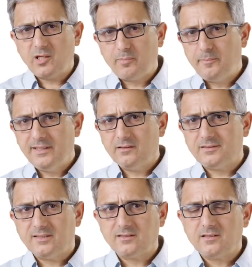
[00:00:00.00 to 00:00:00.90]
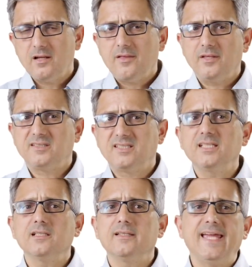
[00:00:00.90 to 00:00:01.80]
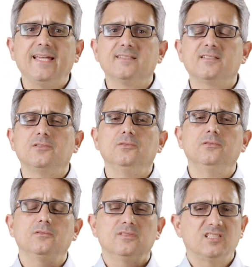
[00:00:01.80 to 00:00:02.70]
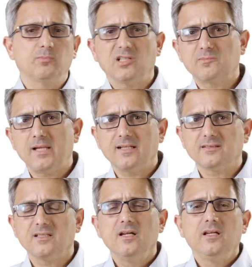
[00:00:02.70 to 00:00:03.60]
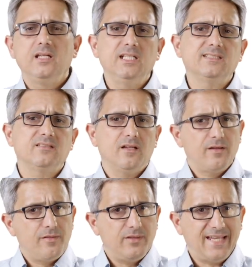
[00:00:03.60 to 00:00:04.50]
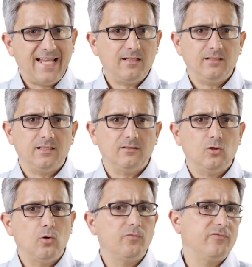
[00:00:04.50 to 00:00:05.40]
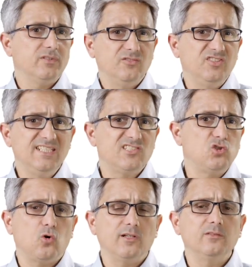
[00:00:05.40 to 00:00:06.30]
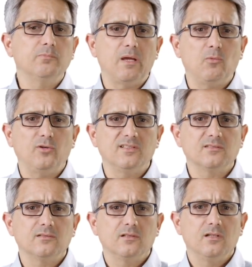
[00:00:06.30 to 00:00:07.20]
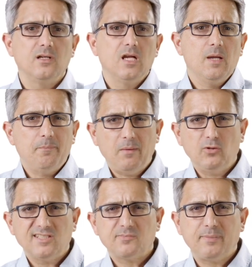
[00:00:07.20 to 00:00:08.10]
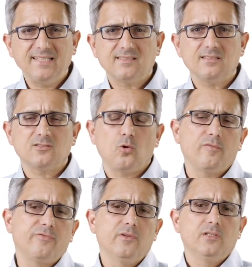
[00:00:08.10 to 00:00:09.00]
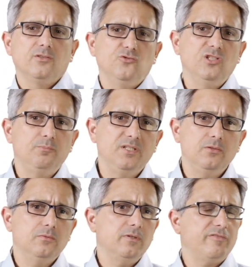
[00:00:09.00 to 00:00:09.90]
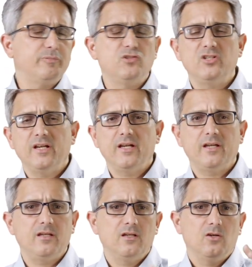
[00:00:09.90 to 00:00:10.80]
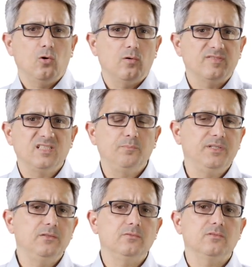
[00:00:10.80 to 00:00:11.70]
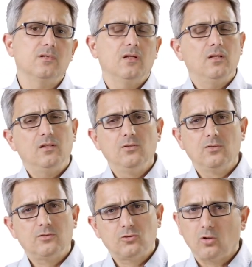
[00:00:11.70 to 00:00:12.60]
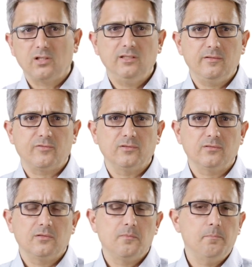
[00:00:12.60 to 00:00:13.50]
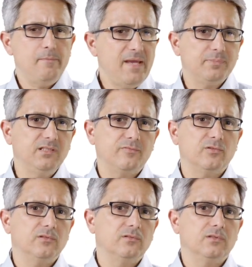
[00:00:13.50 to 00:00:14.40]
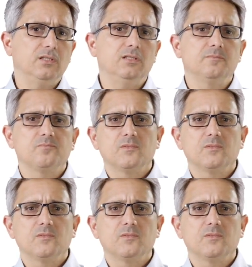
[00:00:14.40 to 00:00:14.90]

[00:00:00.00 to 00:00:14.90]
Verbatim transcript: capabilities that SYCL adds to C++ is the handling of disjoint memories. Memory spaces of GPU, FPGA, of CPUs look totally different, map differently,